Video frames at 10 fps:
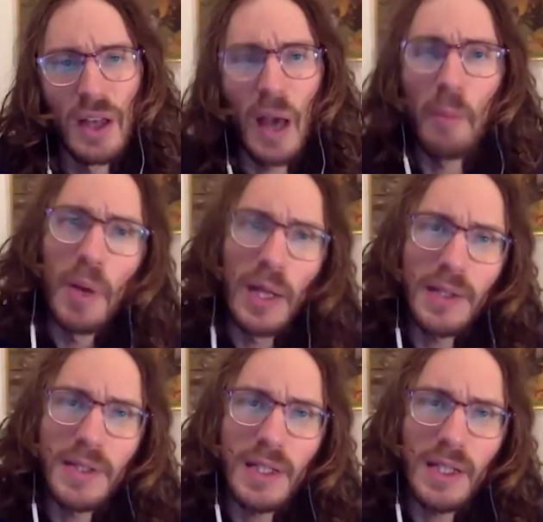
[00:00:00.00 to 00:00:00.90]

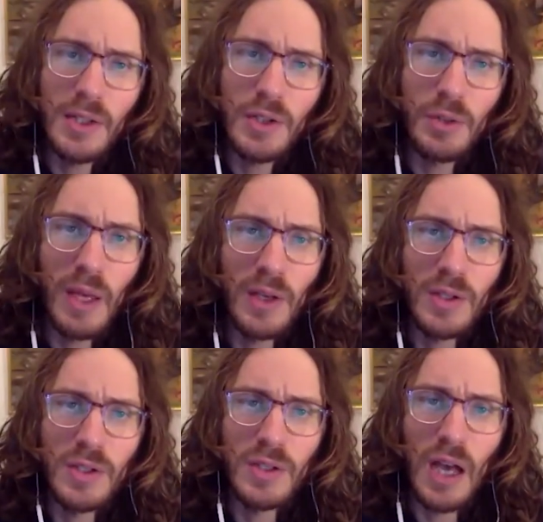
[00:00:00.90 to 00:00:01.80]
ability to make
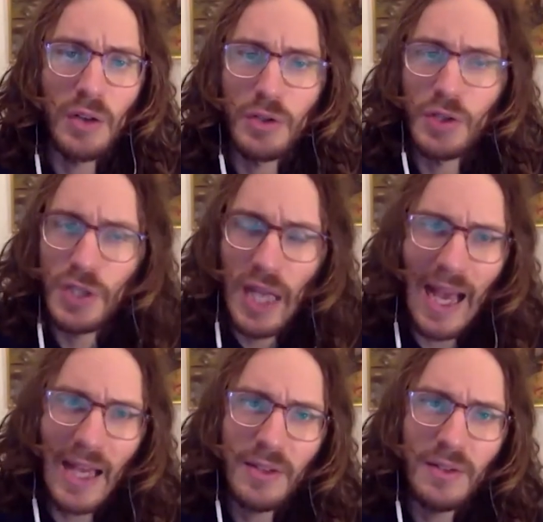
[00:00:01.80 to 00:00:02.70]
us
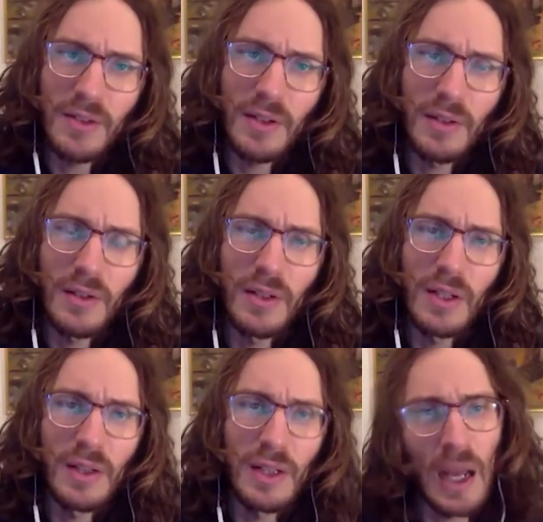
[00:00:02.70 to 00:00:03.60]
understand
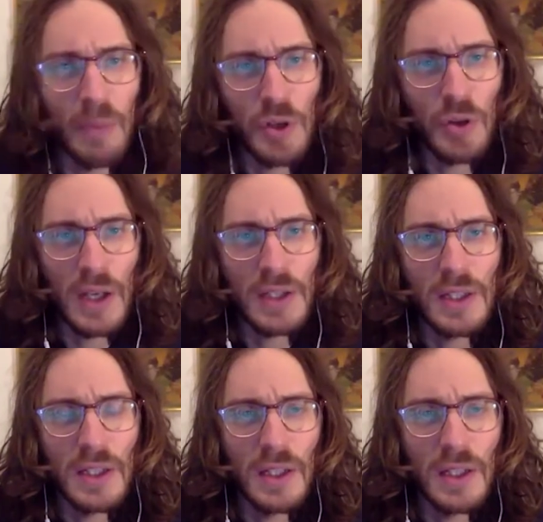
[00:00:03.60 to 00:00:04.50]
the climate
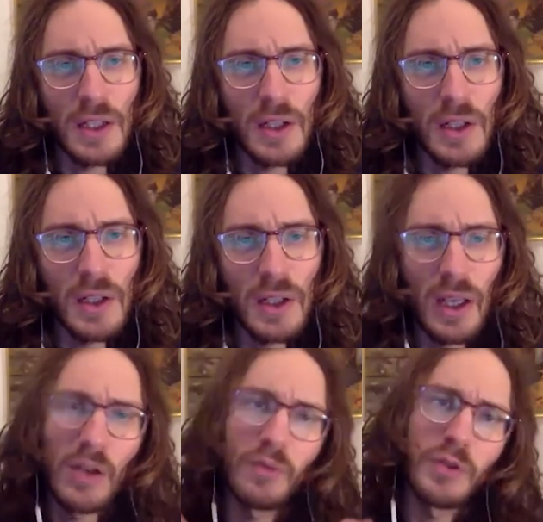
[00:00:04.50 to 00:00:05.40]
crisis in a
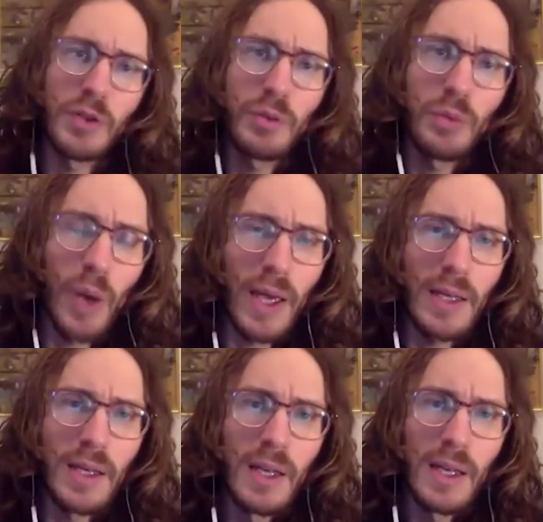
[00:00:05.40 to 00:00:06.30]
kind of new way.